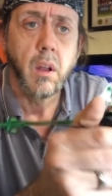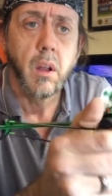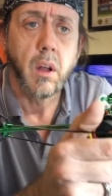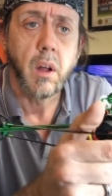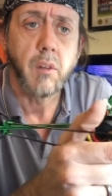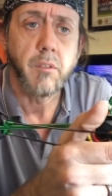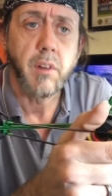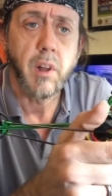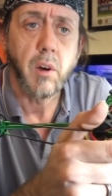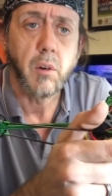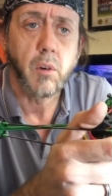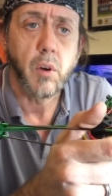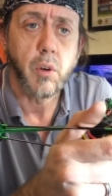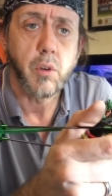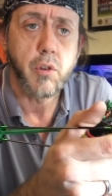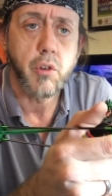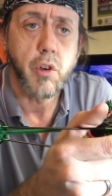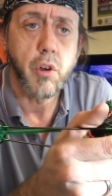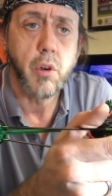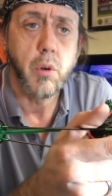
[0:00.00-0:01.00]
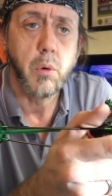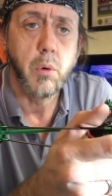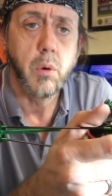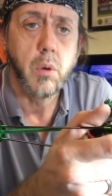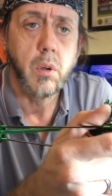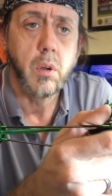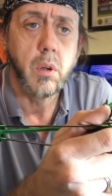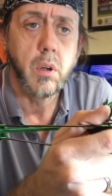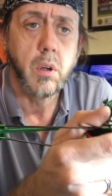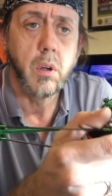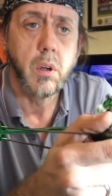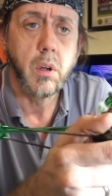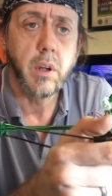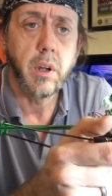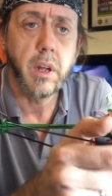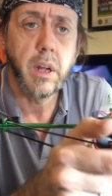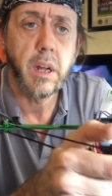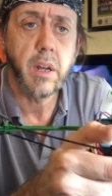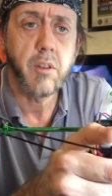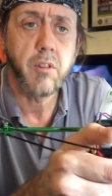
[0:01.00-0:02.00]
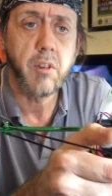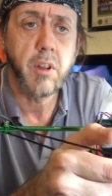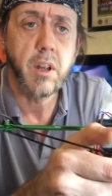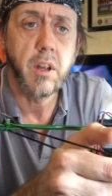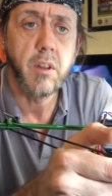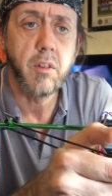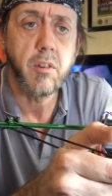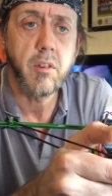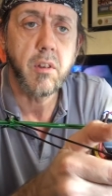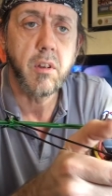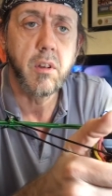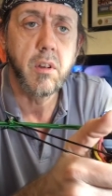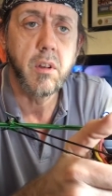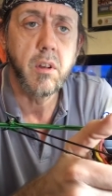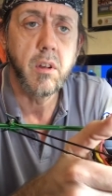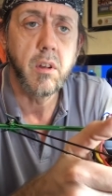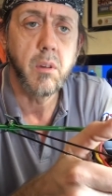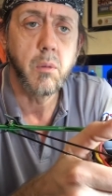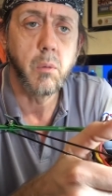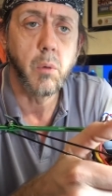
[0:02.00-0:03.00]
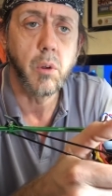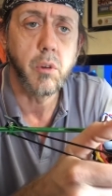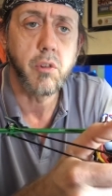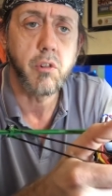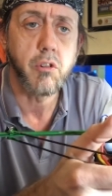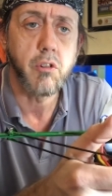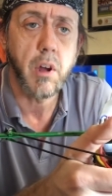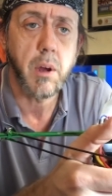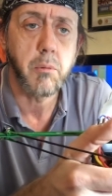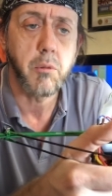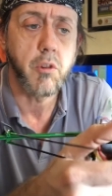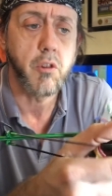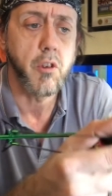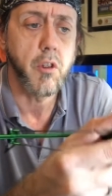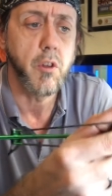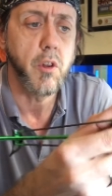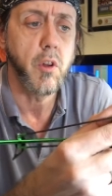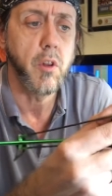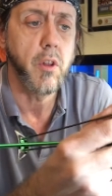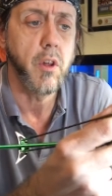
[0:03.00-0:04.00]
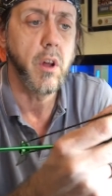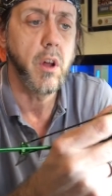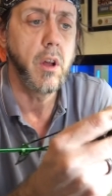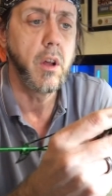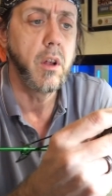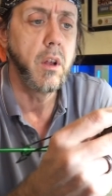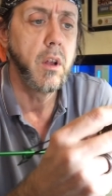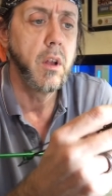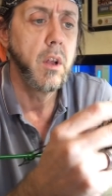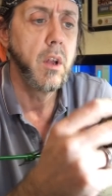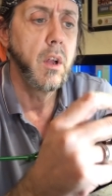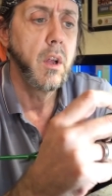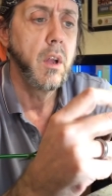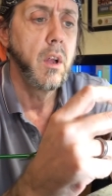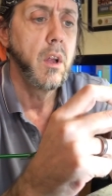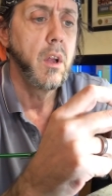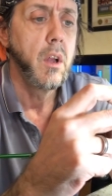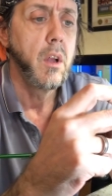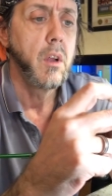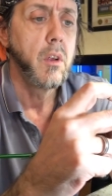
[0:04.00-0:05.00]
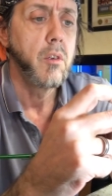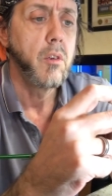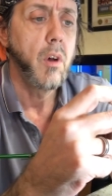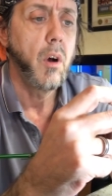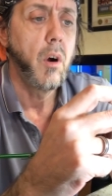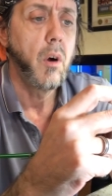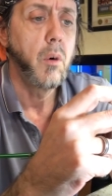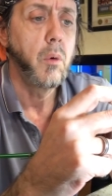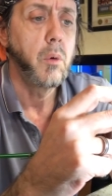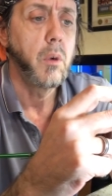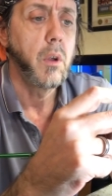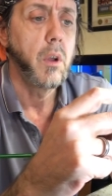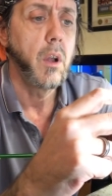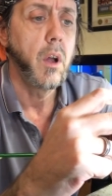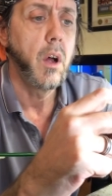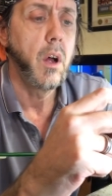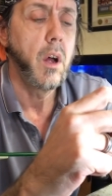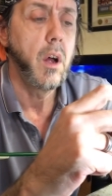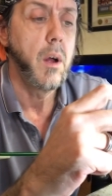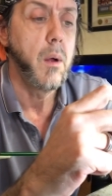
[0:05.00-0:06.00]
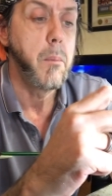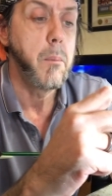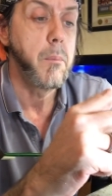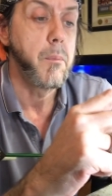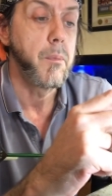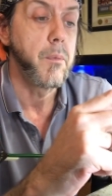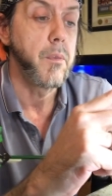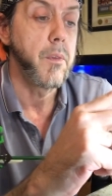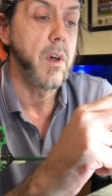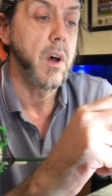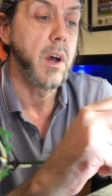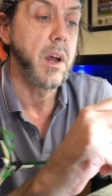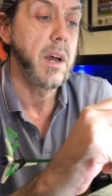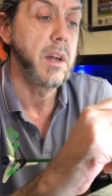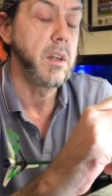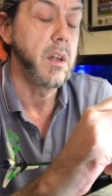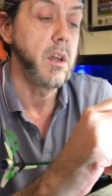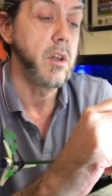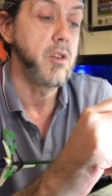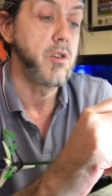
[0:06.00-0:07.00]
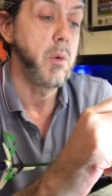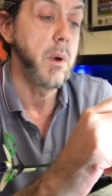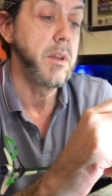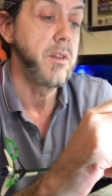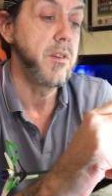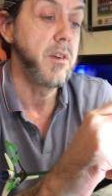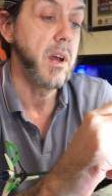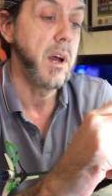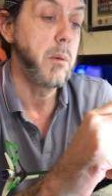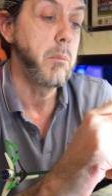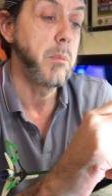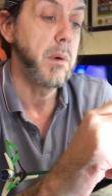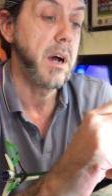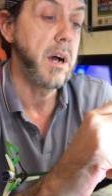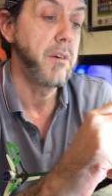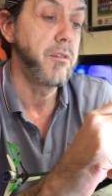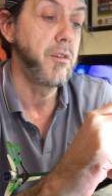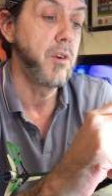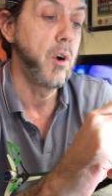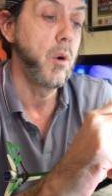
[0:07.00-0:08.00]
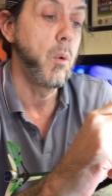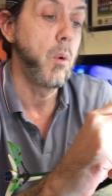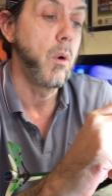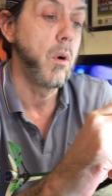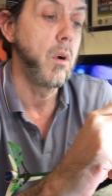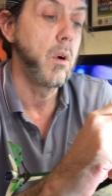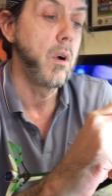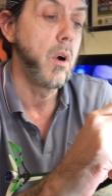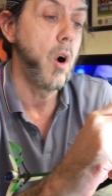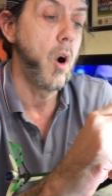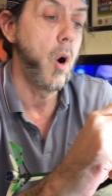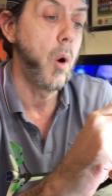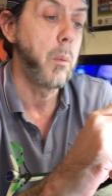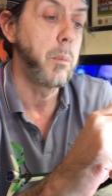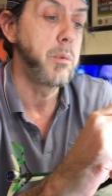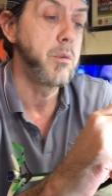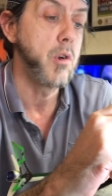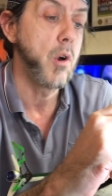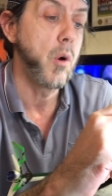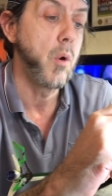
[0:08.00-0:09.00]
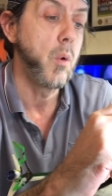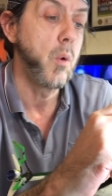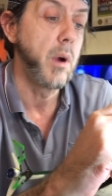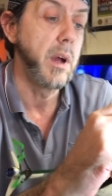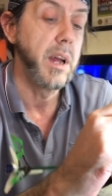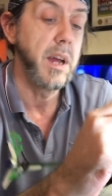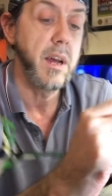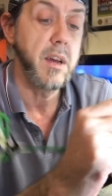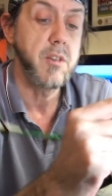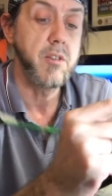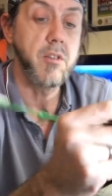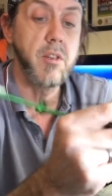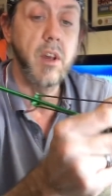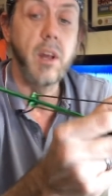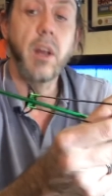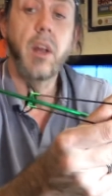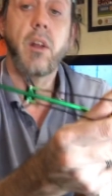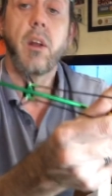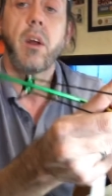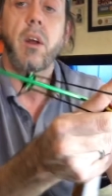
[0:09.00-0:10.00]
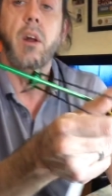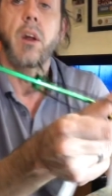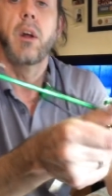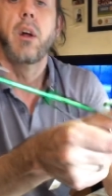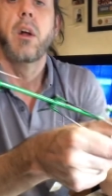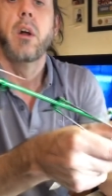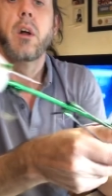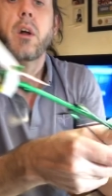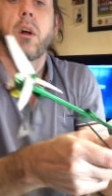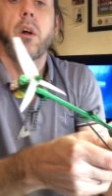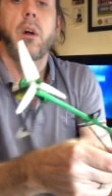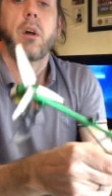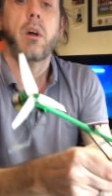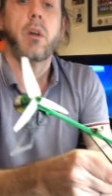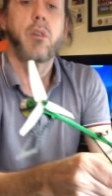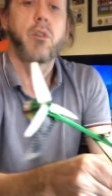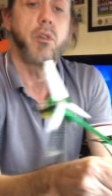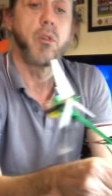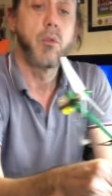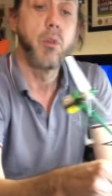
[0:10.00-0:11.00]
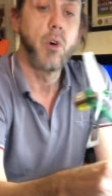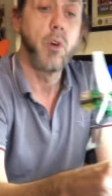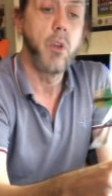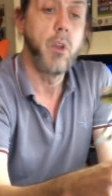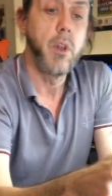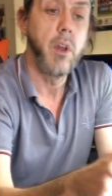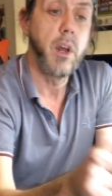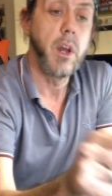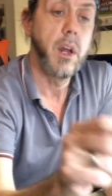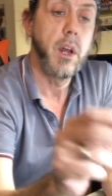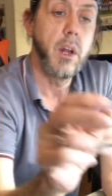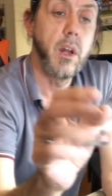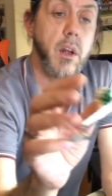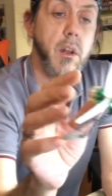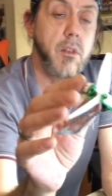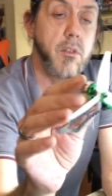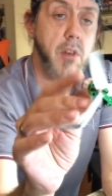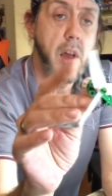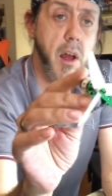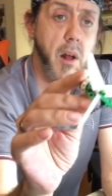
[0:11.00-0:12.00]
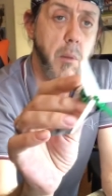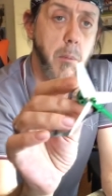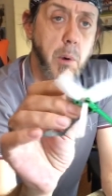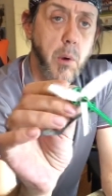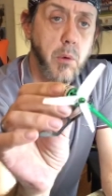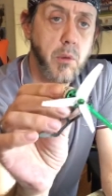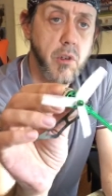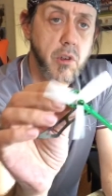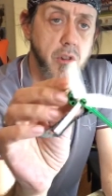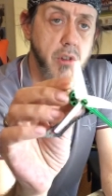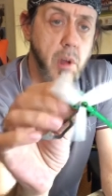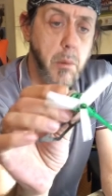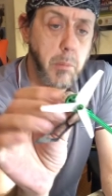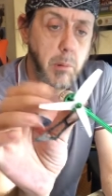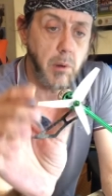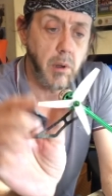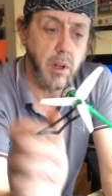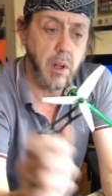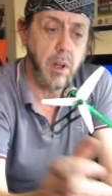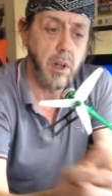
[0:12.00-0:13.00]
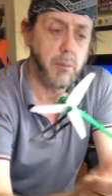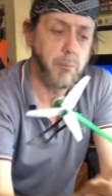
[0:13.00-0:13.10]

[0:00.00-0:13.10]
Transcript: I've now got two ESCs, one strapped to the other. So I added a 20 amp Afro opto ESC to run the tail motor separately,